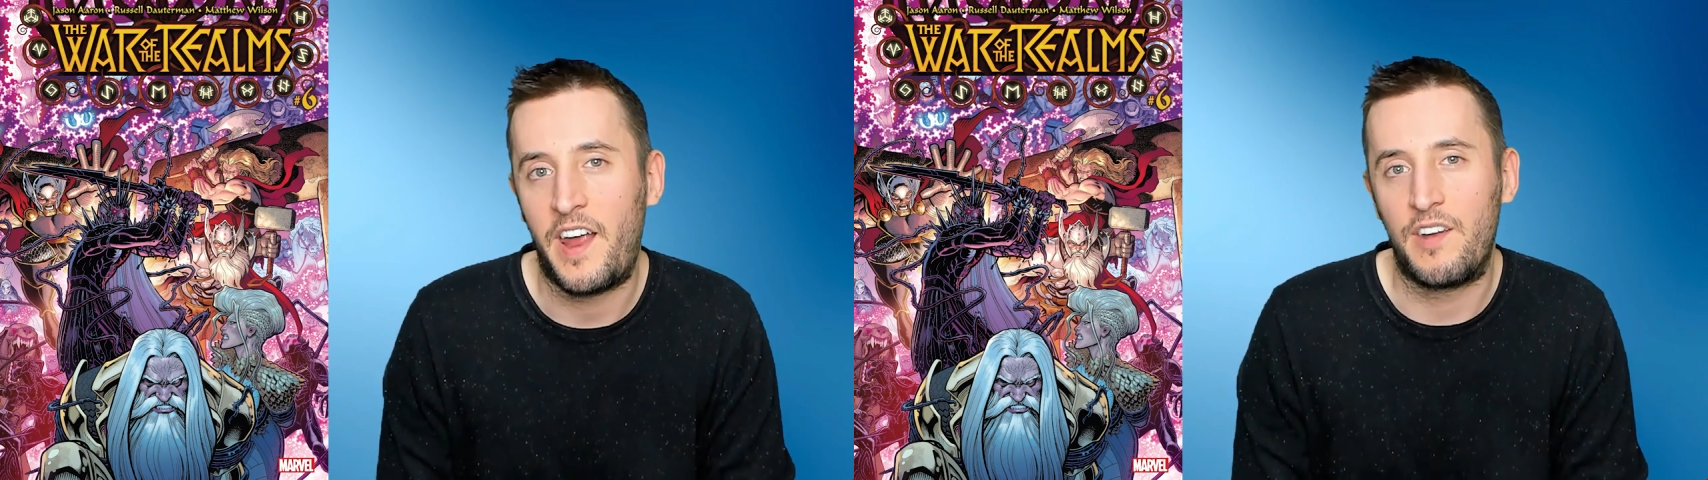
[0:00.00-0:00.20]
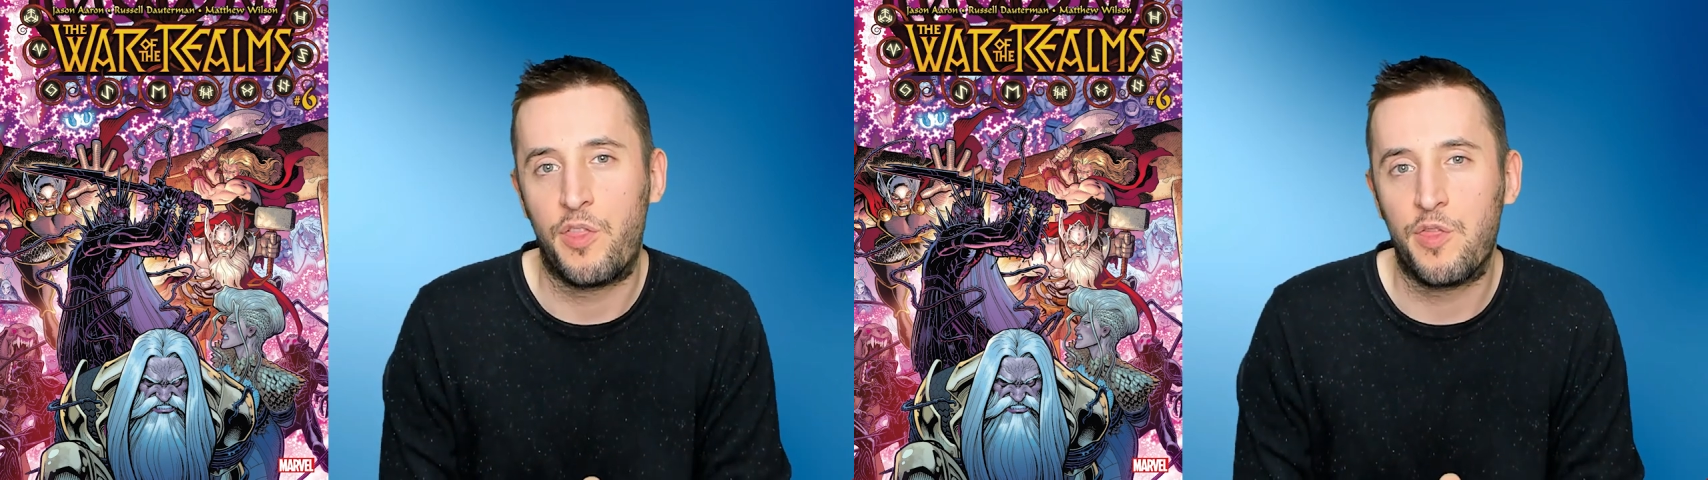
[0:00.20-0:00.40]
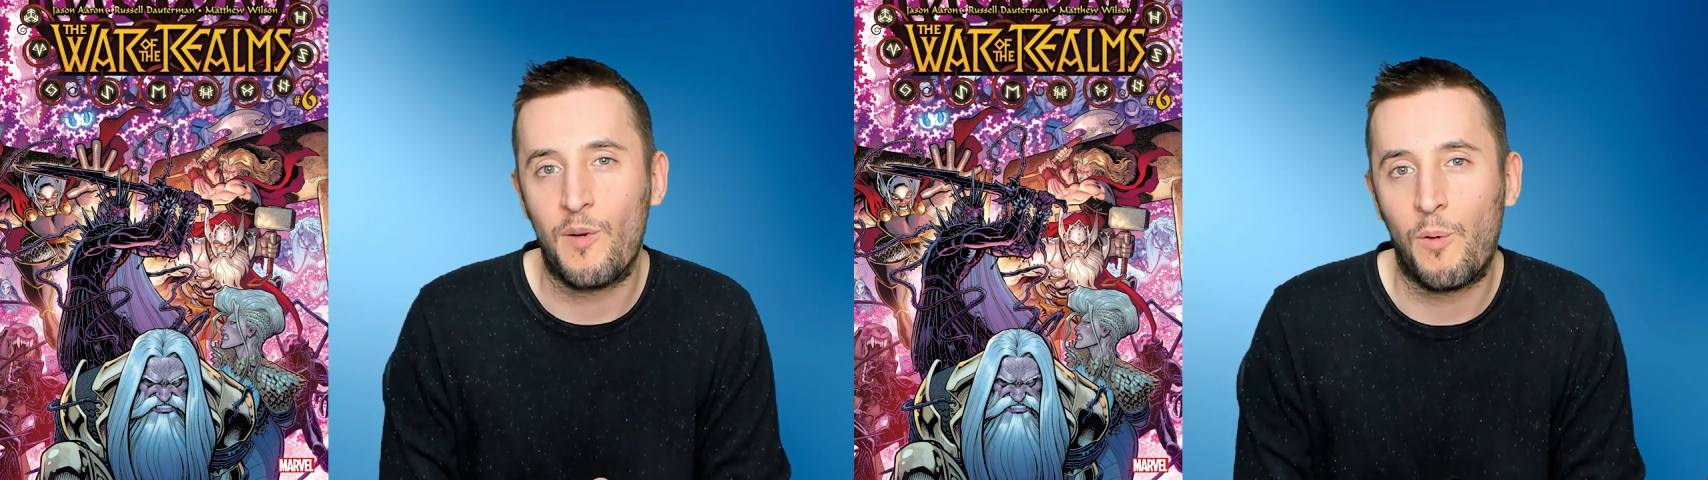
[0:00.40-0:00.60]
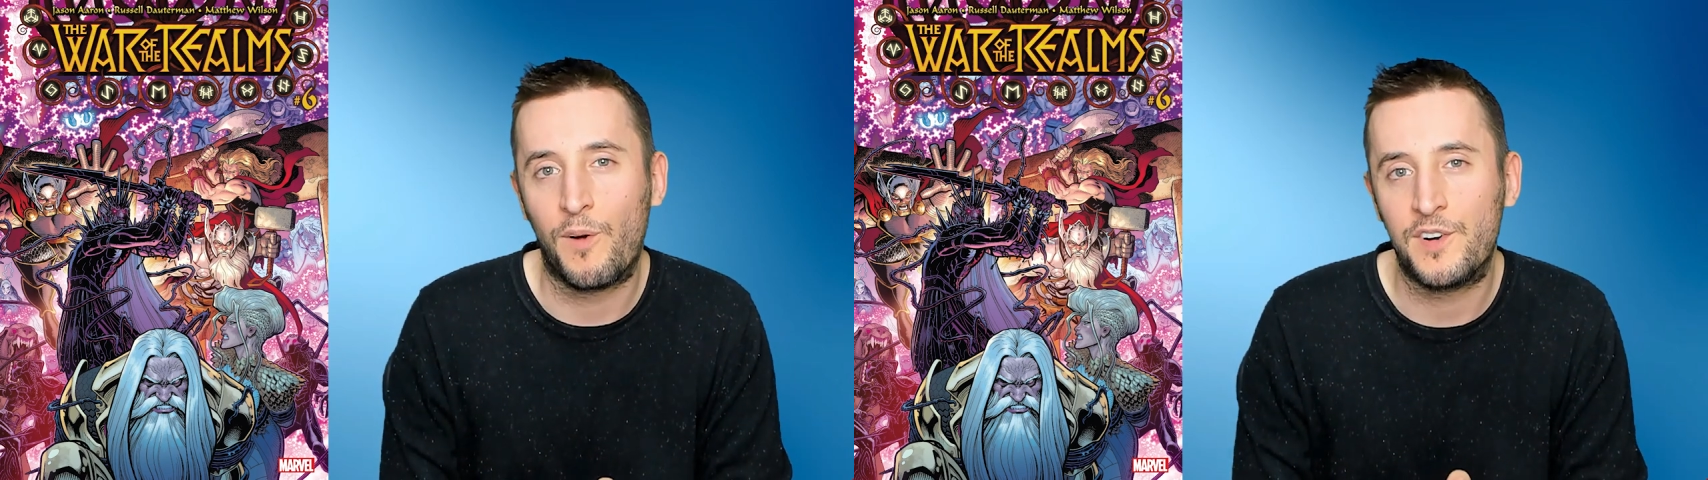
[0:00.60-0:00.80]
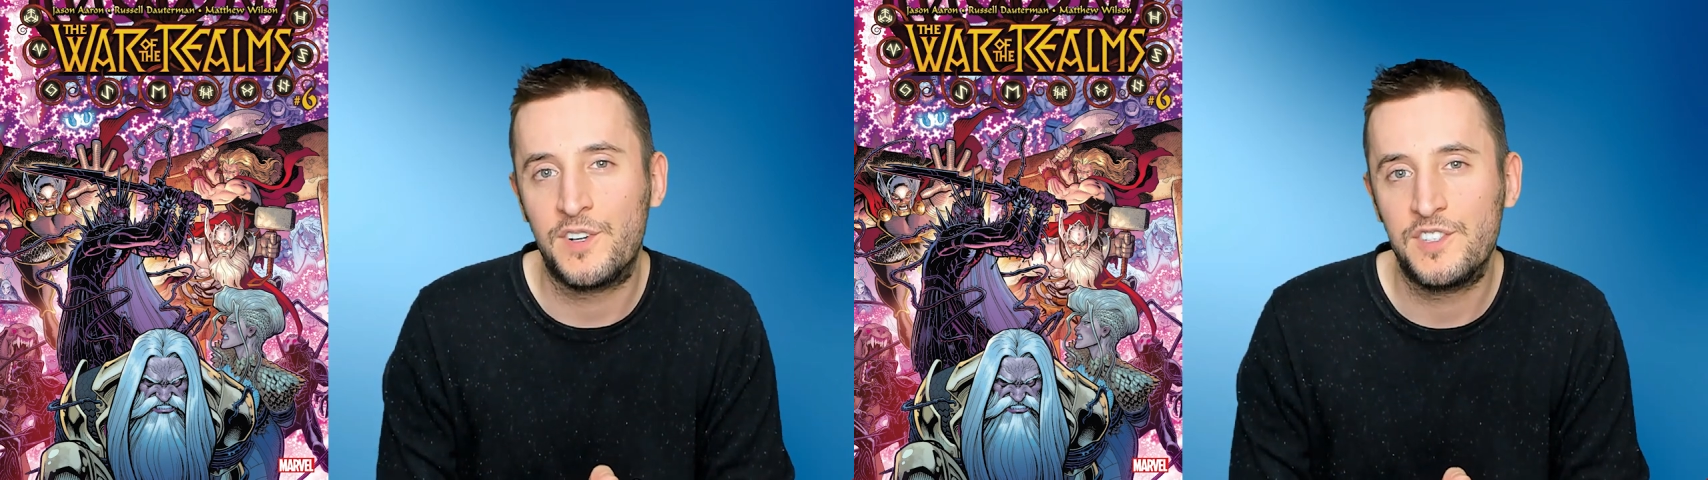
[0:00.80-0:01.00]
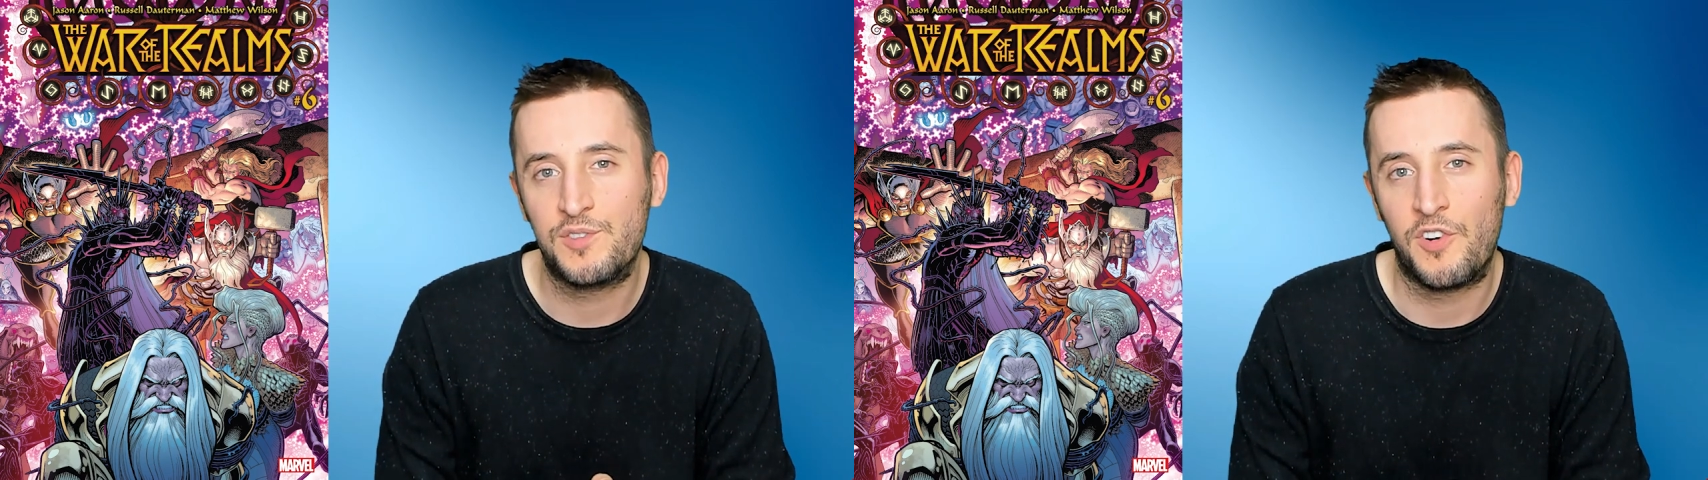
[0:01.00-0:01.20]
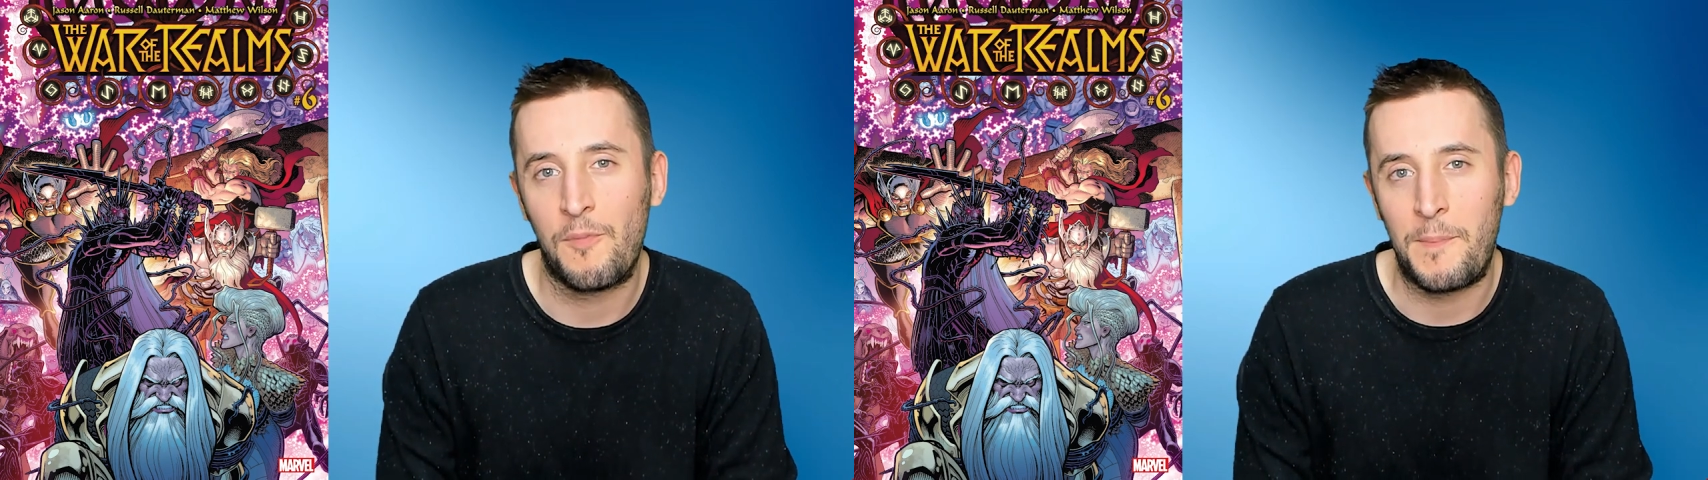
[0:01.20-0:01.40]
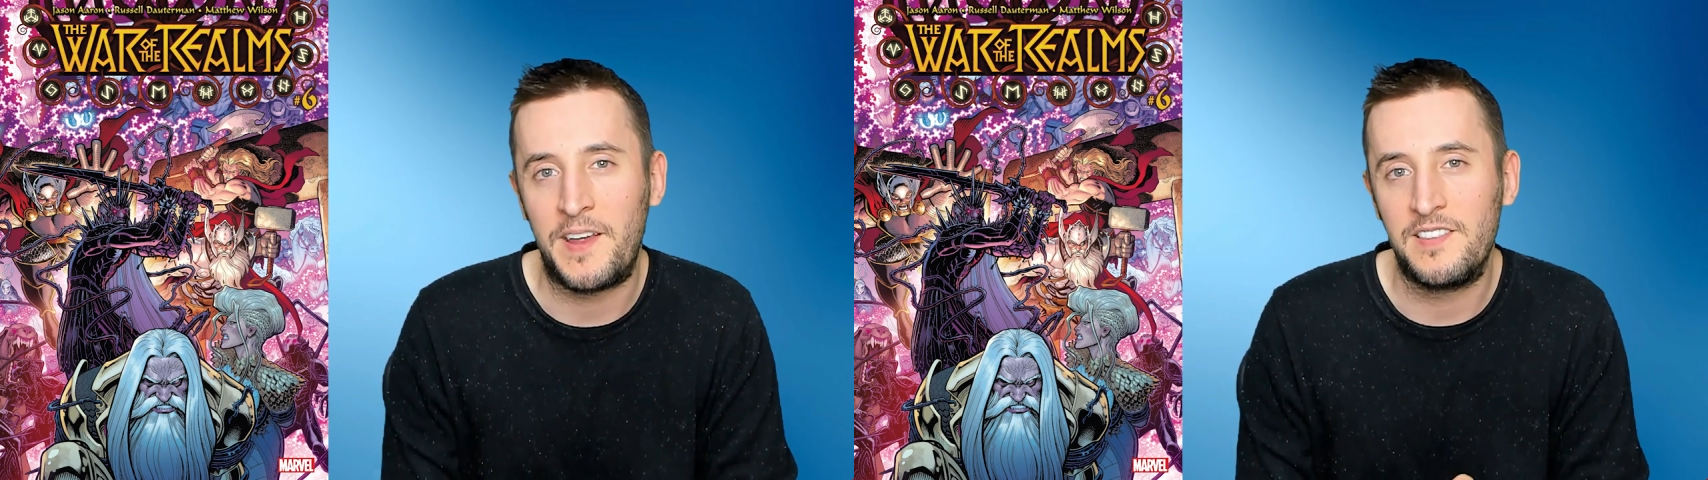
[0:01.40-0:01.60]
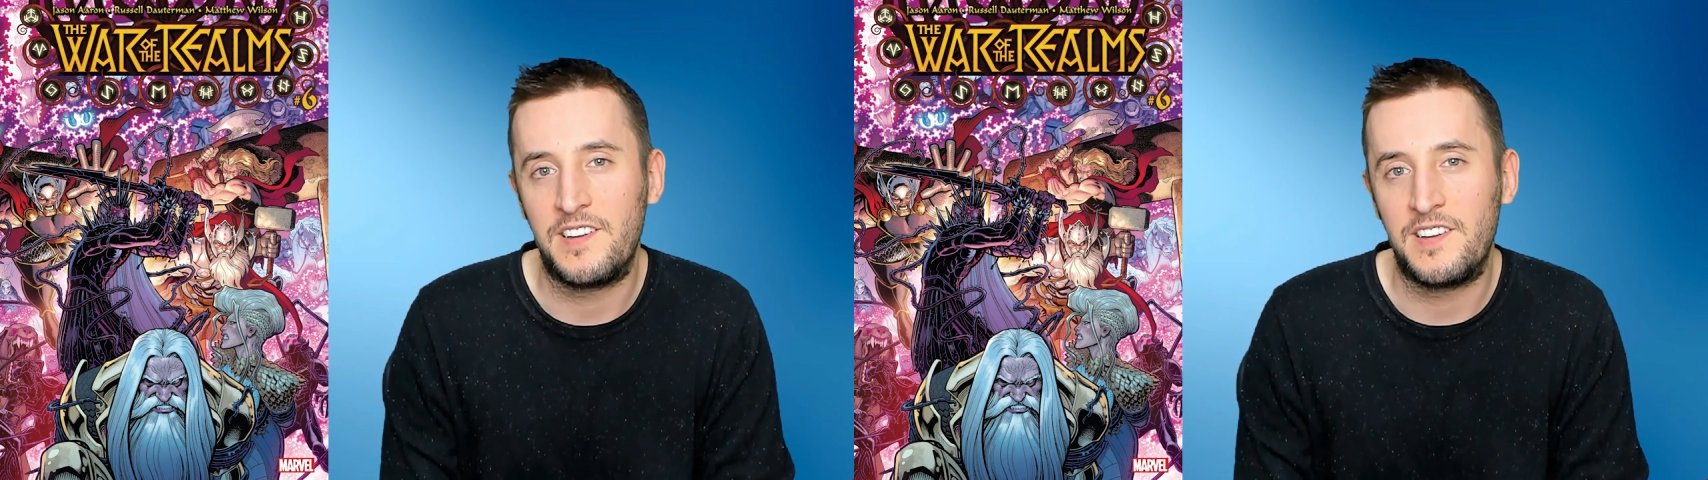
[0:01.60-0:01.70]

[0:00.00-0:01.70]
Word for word: and Thor sort of being